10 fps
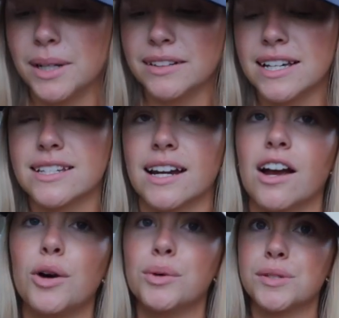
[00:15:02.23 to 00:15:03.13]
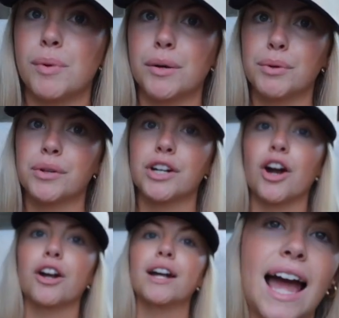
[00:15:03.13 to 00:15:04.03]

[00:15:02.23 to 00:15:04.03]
not least, I got Once Upon a Broken Heart.